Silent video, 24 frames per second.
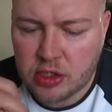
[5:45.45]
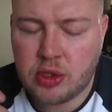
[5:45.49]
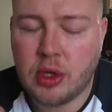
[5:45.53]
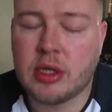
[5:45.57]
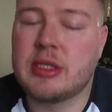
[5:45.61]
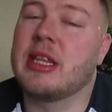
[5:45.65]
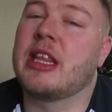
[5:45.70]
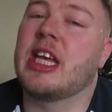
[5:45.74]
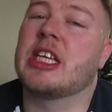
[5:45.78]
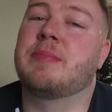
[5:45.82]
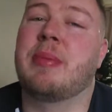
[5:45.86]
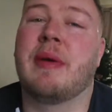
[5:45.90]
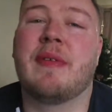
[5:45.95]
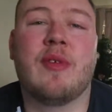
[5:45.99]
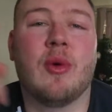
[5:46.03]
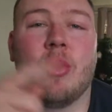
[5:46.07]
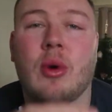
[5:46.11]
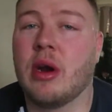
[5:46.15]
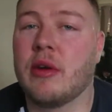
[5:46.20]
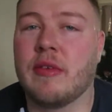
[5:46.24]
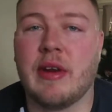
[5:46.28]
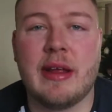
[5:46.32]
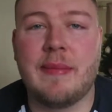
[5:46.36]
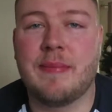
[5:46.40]
I said this
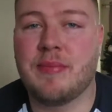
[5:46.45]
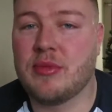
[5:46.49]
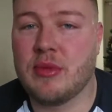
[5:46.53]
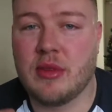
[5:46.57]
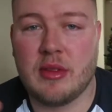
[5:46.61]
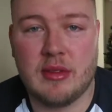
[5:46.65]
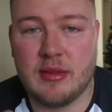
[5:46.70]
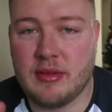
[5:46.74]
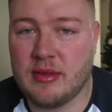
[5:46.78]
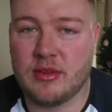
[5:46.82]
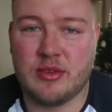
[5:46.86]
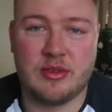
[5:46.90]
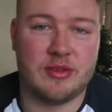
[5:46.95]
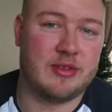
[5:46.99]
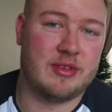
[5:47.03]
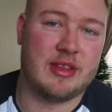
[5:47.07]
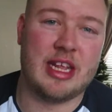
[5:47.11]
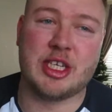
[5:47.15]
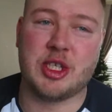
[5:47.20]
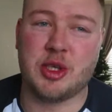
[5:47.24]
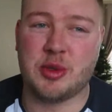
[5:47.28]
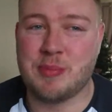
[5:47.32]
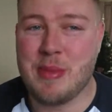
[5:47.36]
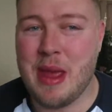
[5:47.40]
before, right?
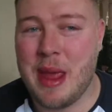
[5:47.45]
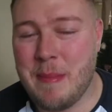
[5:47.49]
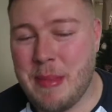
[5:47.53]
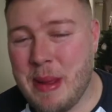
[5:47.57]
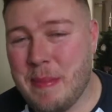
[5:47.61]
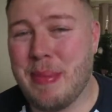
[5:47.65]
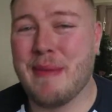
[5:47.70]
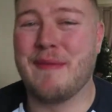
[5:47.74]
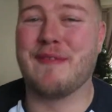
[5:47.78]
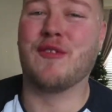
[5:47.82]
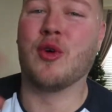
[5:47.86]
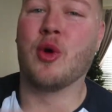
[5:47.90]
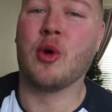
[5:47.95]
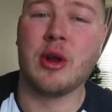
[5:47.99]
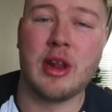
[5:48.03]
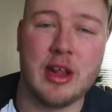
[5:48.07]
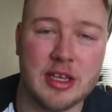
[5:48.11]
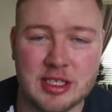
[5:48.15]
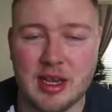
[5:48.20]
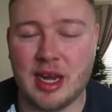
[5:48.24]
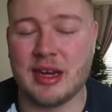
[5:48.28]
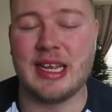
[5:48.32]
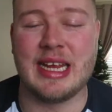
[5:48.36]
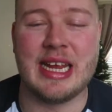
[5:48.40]
This is maybe before
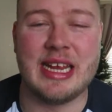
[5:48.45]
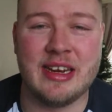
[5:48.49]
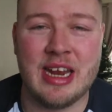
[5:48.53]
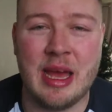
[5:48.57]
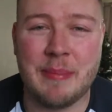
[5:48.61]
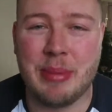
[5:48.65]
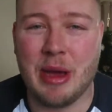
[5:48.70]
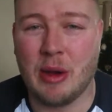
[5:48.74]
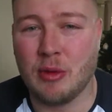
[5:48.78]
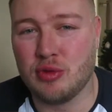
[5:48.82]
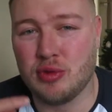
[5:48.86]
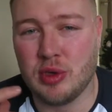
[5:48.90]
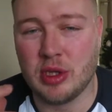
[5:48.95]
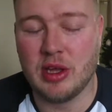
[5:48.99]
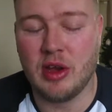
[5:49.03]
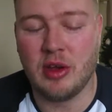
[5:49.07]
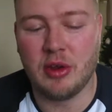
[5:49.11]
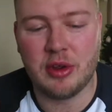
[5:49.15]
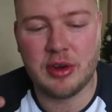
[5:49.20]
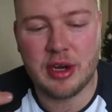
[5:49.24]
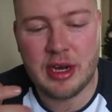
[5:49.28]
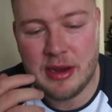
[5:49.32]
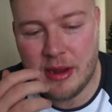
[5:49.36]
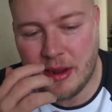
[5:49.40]
I start eating it, but I was really
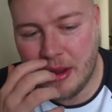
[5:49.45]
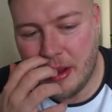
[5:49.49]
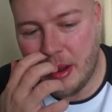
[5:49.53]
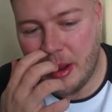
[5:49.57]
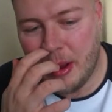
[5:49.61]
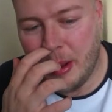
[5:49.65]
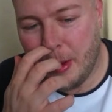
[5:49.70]
hungry.